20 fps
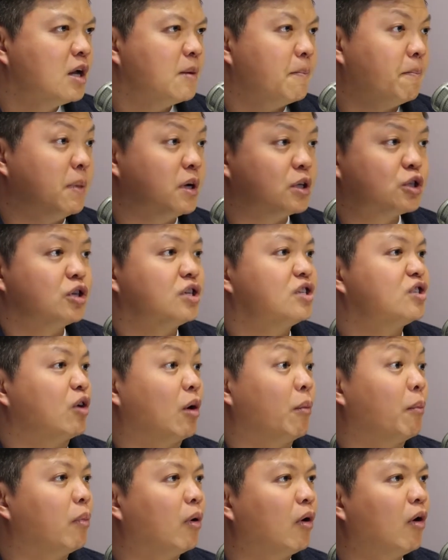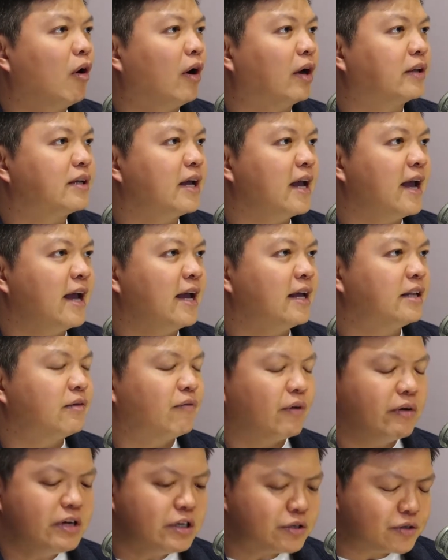merchants on board. And the
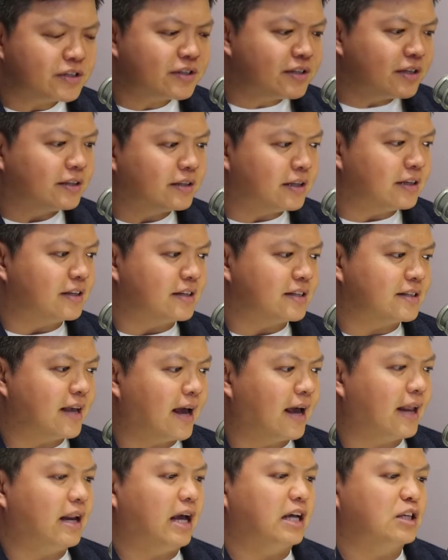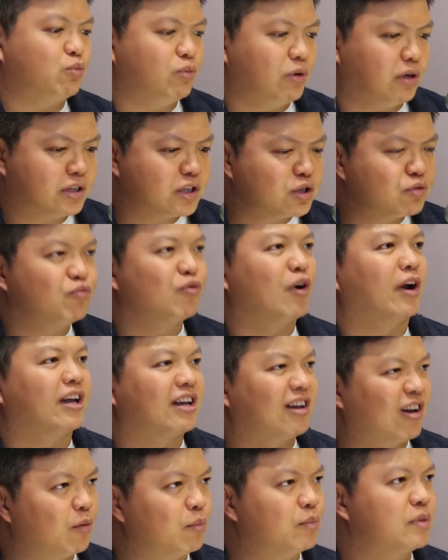very interesting thing is that as we are just
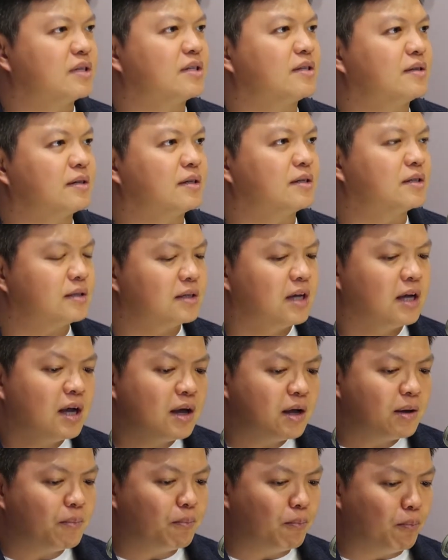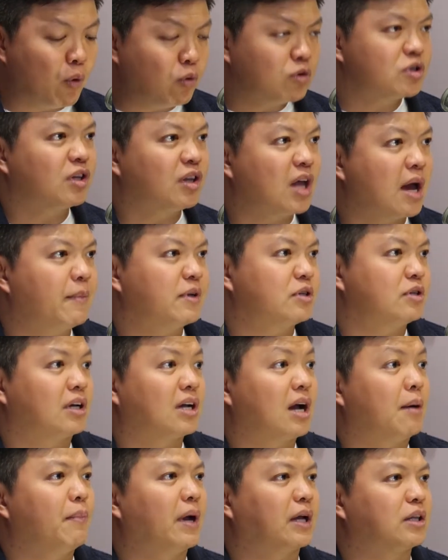running our business, most of them actually
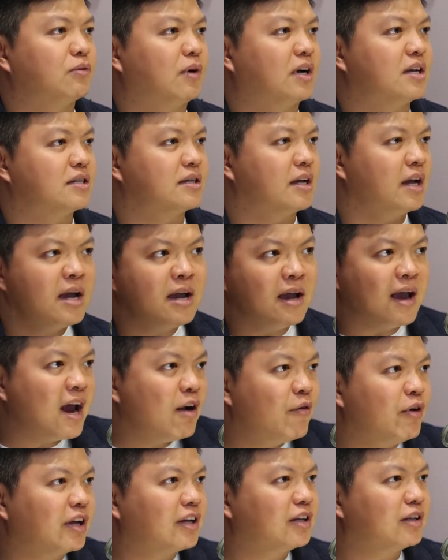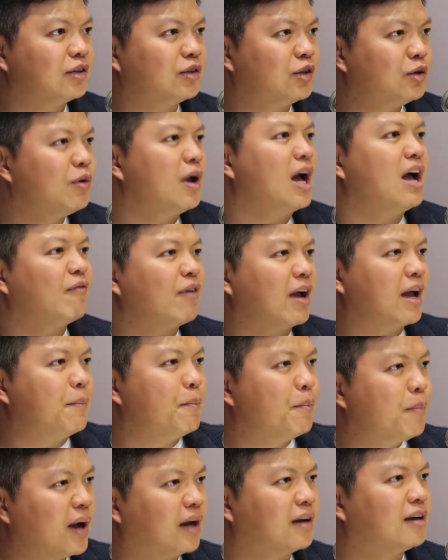come back to us and say, hey, Eric, do you have a
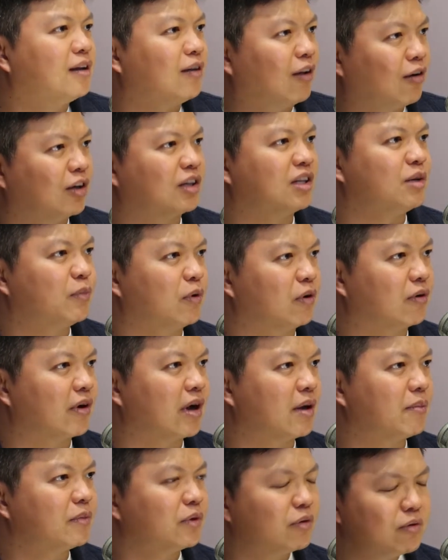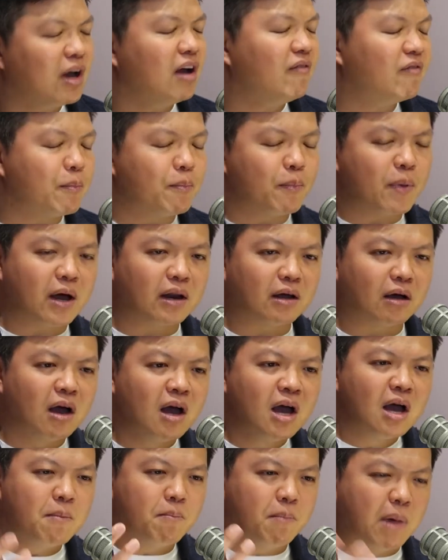better loyalty program? Do you have a better
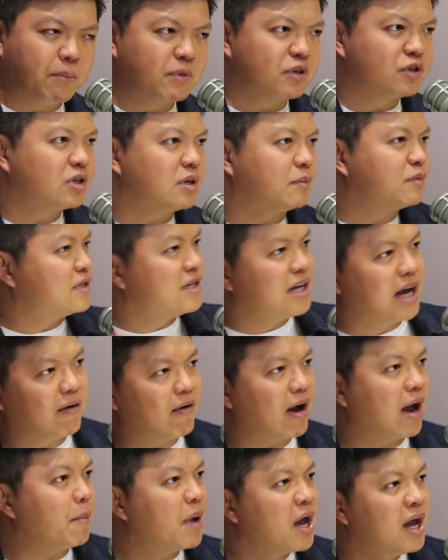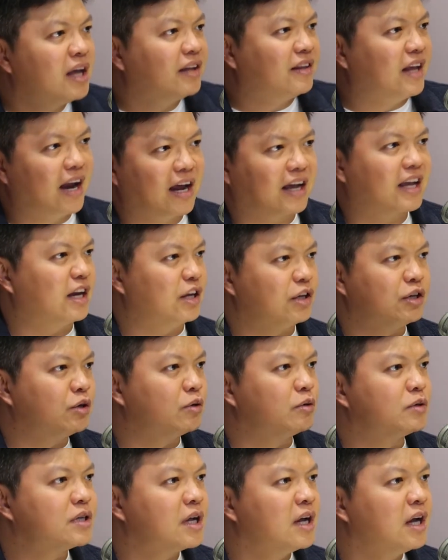membership CRM that I can
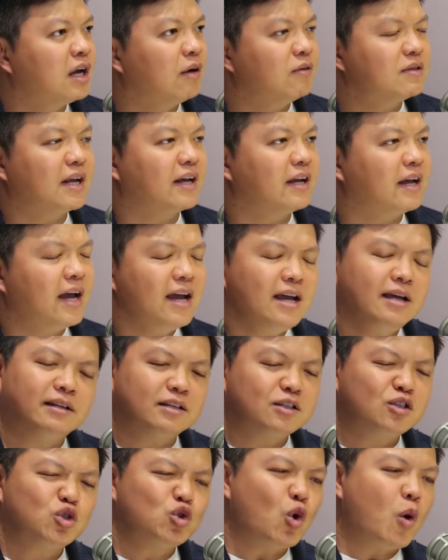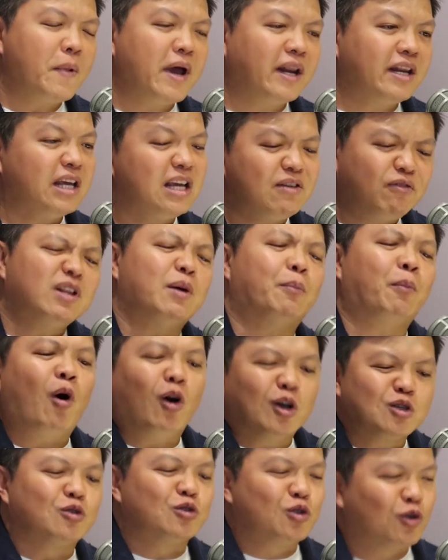use? I was like, hey, there's so many. Even the
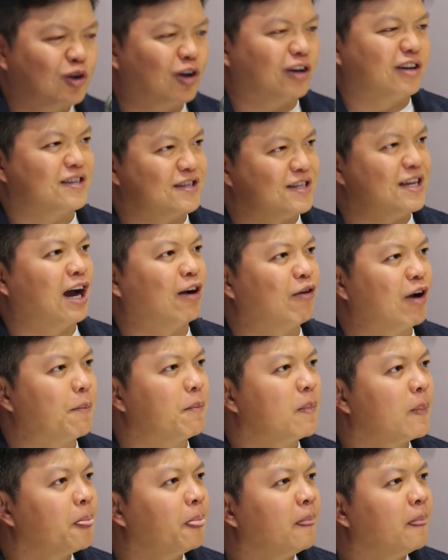POS also got a CRM.